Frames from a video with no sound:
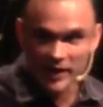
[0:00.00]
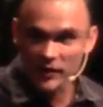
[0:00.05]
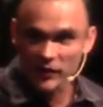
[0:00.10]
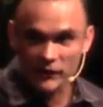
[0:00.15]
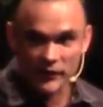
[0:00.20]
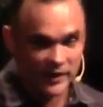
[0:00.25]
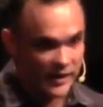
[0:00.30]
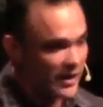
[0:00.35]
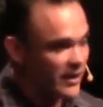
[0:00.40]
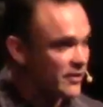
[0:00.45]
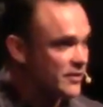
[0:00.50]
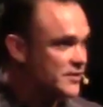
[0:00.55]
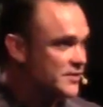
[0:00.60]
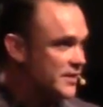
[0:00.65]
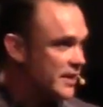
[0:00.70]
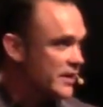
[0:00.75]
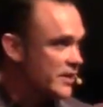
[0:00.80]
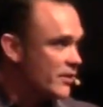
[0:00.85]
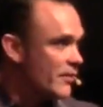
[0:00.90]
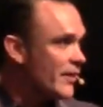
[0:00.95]
on over here, you
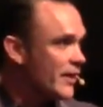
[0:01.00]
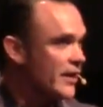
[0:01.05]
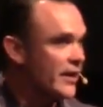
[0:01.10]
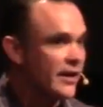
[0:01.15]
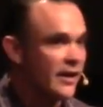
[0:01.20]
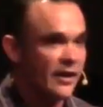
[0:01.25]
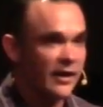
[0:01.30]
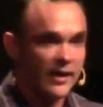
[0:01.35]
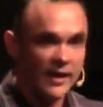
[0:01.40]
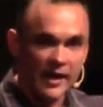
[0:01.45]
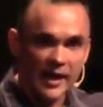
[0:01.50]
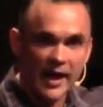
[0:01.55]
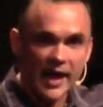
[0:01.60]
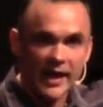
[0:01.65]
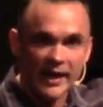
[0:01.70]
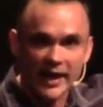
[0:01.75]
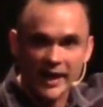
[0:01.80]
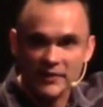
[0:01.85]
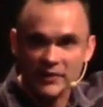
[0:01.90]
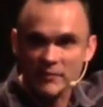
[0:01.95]
say, you know what?
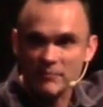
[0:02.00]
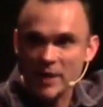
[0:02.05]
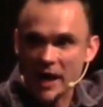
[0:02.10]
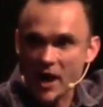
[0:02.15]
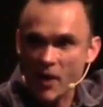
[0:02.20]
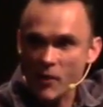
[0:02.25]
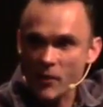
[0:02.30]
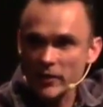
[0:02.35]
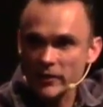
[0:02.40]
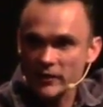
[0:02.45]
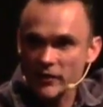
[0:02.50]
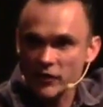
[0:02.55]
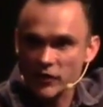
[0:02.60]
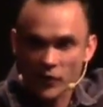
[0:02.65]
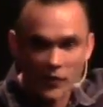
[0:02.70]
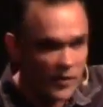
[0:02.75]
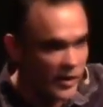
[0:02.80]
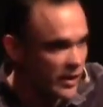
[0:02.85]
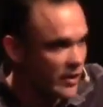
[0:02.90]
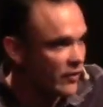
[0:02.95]
I got the power and
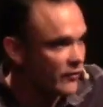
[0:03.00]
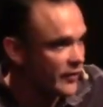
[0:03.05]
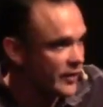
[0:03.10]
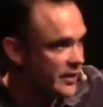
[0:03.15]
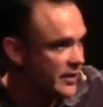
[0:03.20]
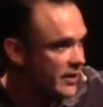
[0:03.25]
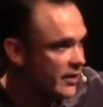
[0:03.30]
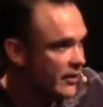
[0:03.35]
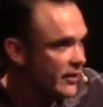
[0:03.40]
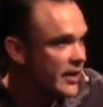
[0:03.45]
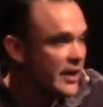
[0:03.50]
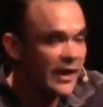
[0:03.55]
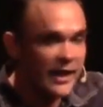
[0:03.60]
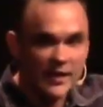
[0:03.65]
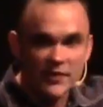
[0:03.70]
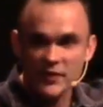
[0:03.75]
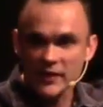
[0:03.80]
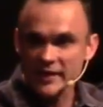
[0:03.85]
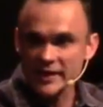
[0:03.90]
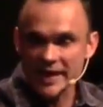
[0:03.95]
authority over here.
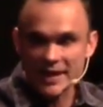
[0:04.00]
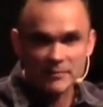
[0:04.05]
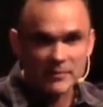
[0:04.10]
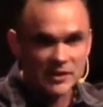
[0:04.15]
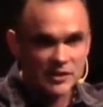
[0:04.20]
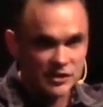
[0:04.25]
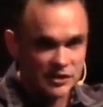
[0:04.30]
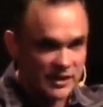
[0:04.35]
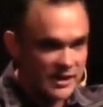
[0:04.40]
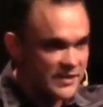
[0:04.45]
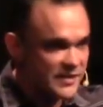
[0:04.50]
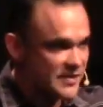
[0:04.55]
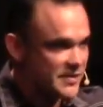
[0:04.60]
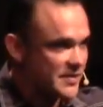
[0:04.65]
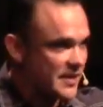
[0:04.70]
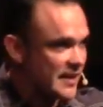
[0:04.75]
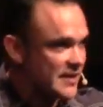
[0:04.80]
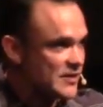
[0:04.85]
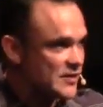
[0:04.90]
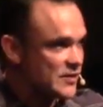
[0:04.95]
In the name of
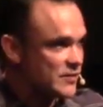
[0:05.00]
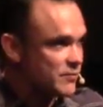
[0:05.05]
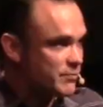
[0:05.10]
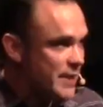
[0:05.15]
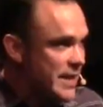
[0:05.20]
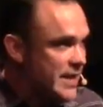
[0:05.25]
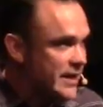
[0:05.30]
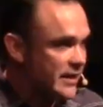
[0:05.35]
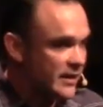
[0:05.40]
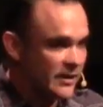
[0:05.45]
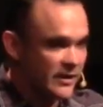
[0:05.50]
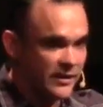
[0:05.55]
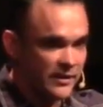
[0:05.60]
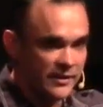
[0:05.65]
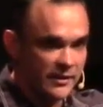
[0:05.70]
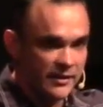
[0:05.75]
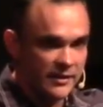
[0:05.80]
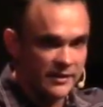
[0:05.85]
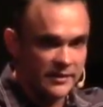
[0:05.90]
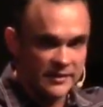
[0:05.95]
Jesus, I speak
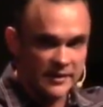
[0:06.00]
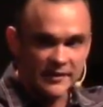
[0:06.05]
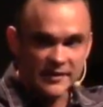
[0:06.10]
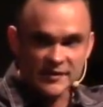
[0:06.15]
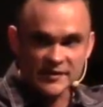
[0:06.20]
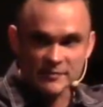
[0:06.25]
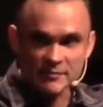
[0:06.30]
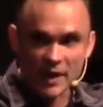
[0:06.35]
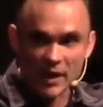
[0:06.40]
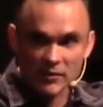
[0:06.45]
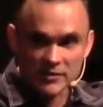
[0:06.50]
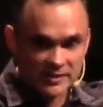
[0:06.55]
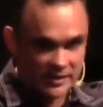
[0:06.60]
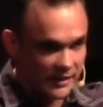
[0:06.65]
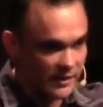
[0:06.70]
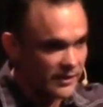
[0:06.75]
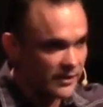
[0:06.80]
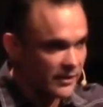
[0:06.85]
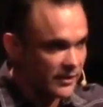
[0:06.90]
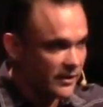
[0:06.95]
to this
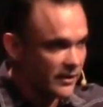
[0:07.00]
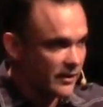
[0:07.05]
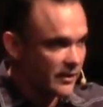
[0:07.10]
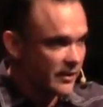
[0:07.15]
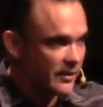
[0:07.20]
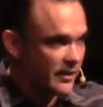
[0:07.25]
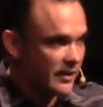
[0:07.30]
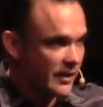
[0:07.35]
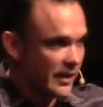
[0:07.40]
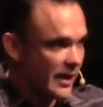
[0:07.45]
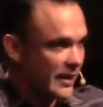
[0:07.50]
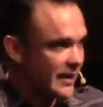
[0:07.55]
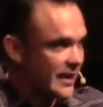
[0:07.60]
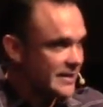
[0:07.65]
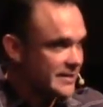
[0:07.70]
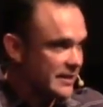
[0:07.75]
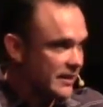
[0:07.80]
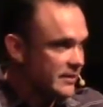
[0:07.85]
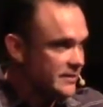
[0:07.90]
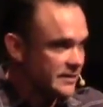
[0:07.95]
mountain, and
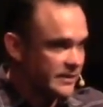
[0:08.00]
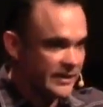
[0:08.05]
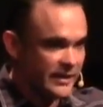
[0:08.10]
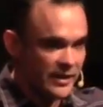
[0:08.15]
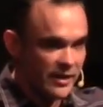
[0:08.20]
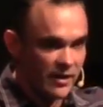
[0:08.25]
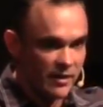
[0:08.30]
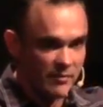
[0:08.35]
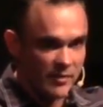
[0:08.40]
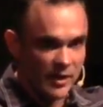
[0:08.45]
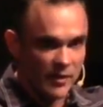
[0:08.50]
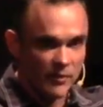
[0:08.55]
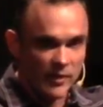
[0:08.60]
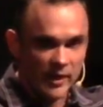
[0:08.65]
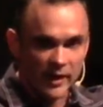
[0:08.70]
I tell it to get out of my